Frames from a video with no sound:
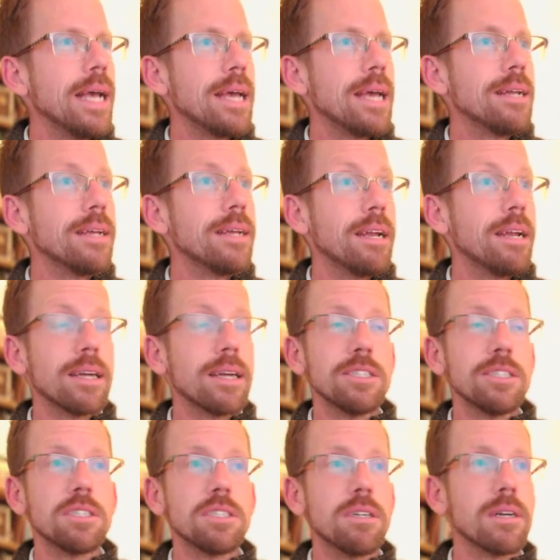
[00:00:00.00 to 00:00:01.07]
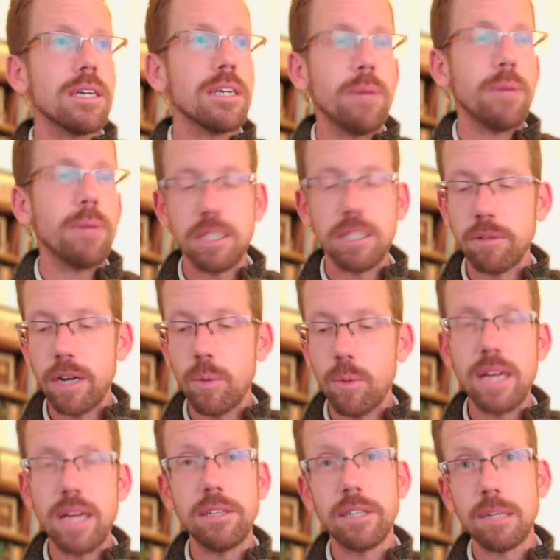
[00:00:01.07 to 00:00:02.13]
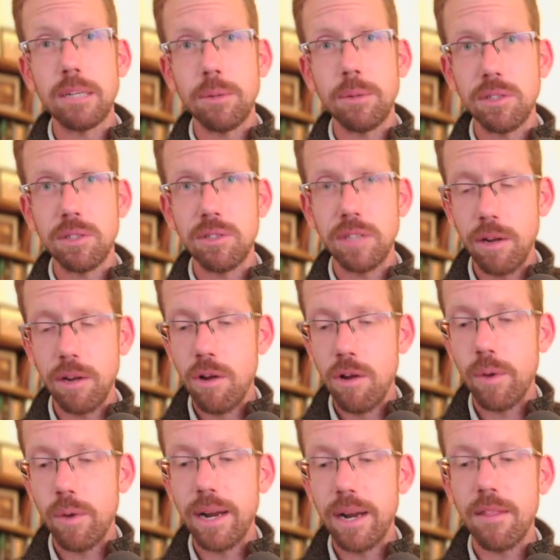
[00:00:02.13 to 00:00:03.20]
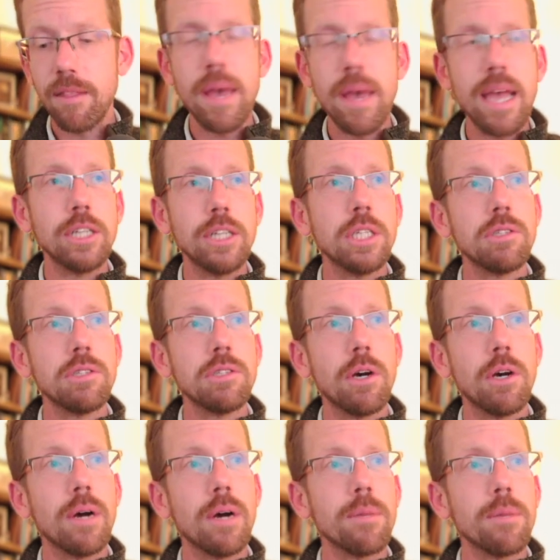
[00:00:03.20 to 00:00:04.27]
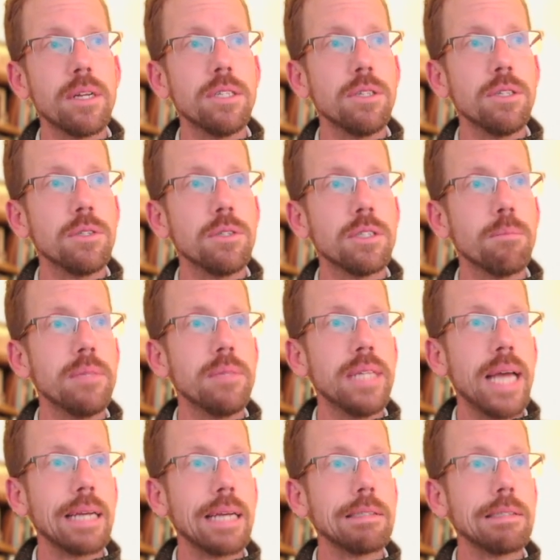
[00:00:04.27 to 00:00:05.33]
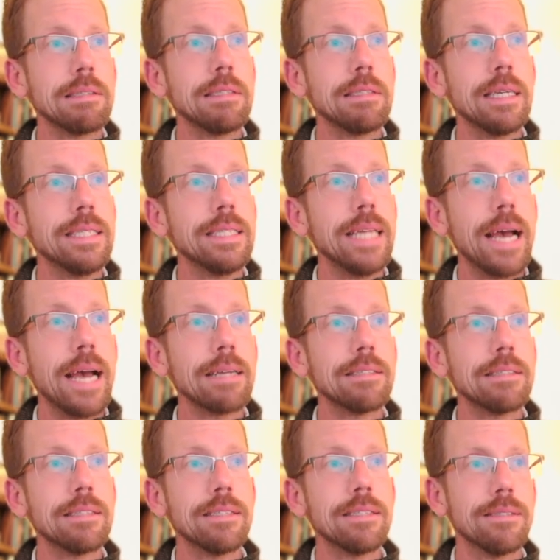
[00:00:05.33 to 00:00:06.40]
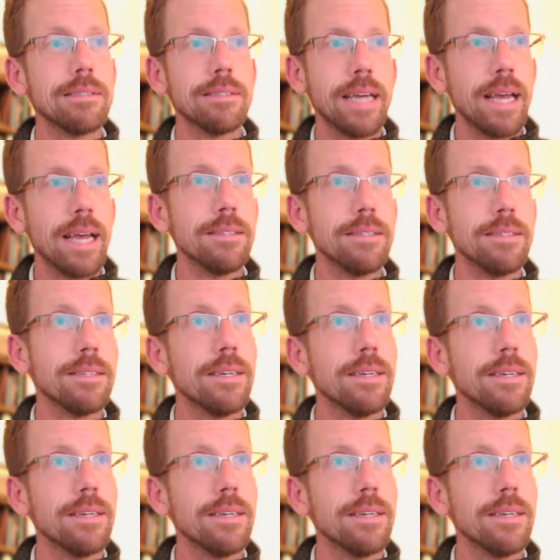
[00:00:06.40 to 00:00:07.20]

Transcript: And here I can just start customizing right away, and you're going to be able to see right on the page. So I'm going to do some text, and